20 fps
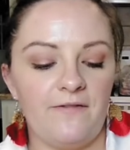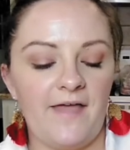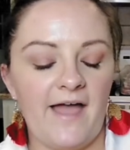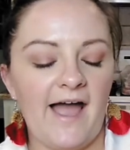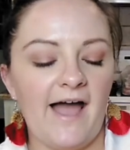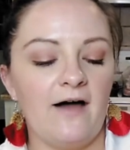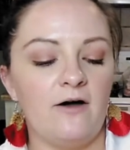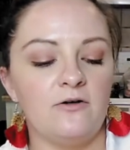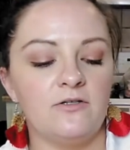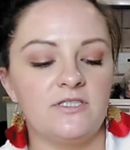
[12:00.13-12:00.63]
around the
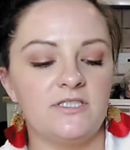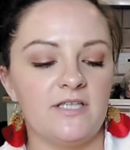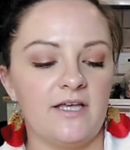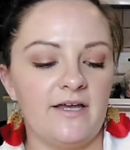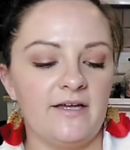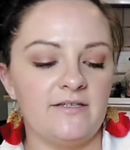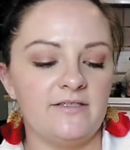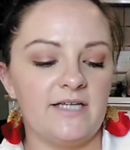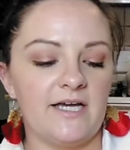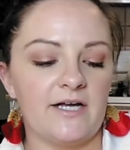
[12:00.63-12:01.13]
house
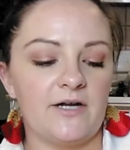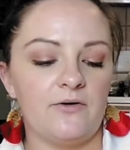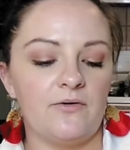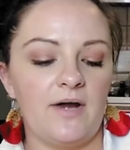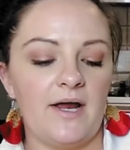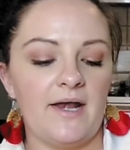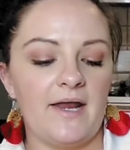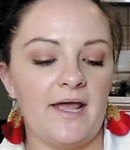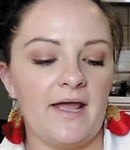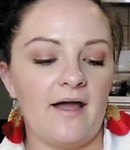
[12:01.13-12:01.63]
and
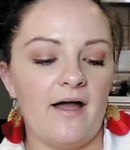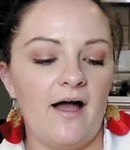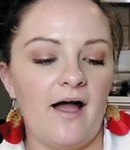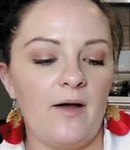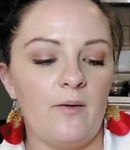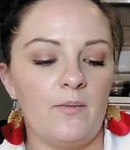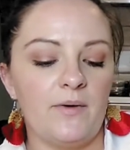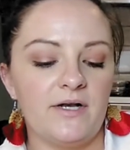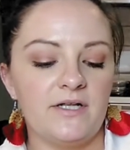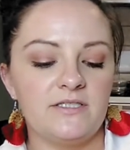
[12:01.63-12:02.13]
decorating,
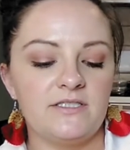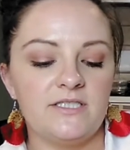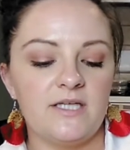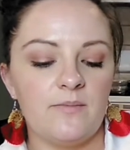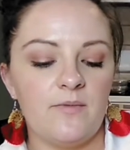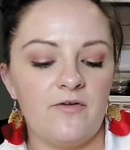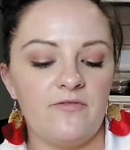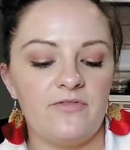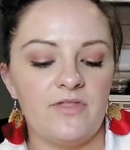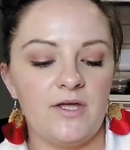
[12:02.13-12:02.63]
I wanted
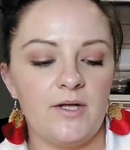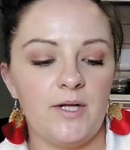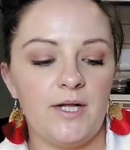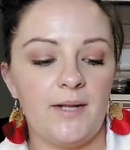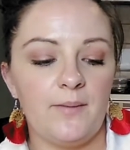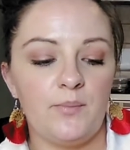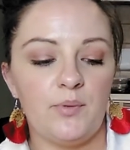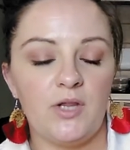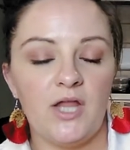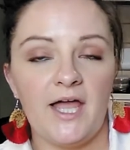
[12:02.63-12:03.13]
some of
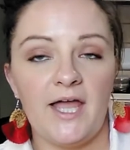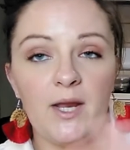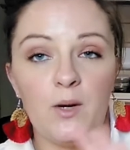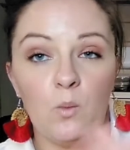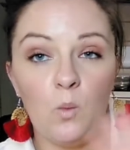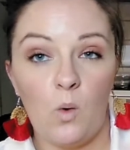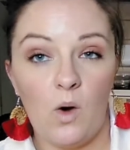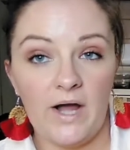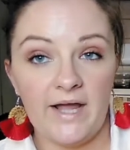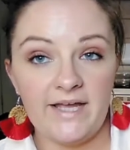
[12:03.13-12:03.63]
the
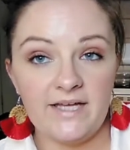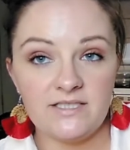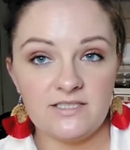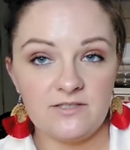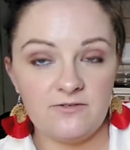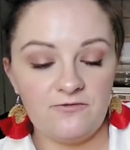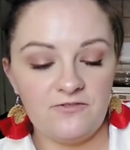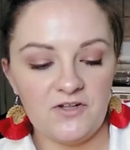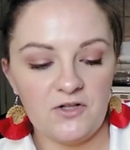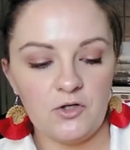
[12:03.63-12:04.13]
plain white
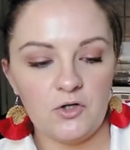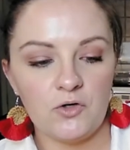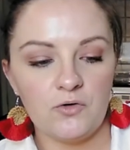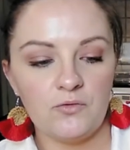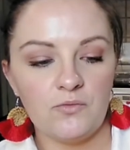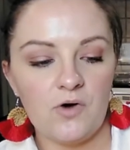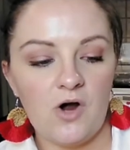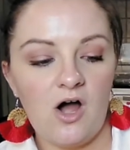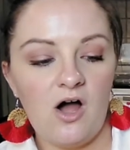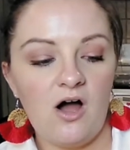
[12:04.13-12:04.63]

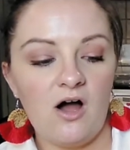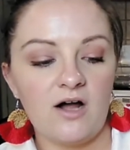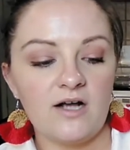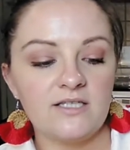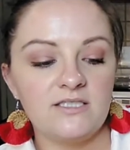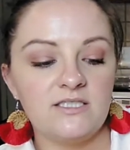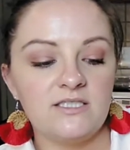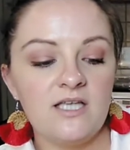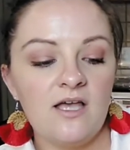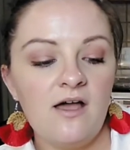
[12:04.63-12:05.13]
filler
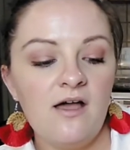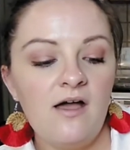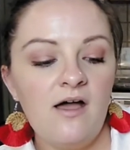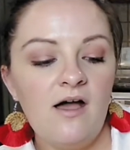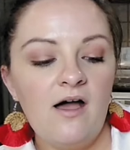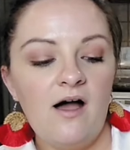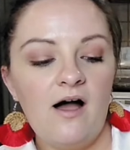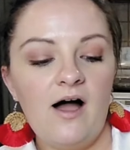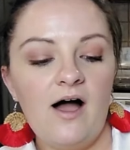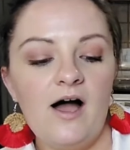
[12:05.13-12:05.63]
rocks.
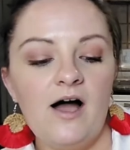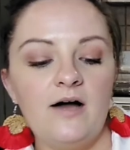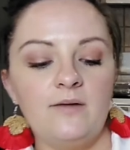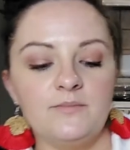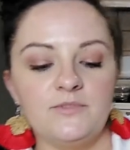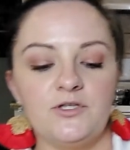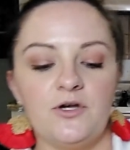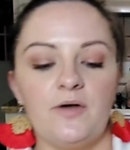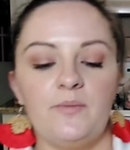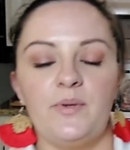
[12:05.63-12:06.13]

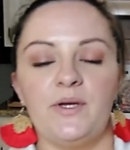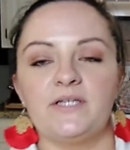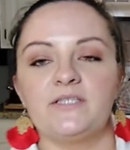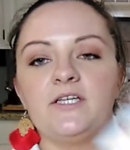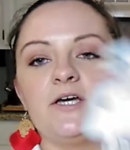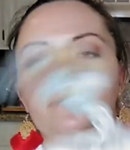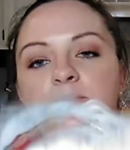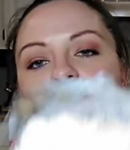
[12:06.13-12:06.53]
Um, so I picked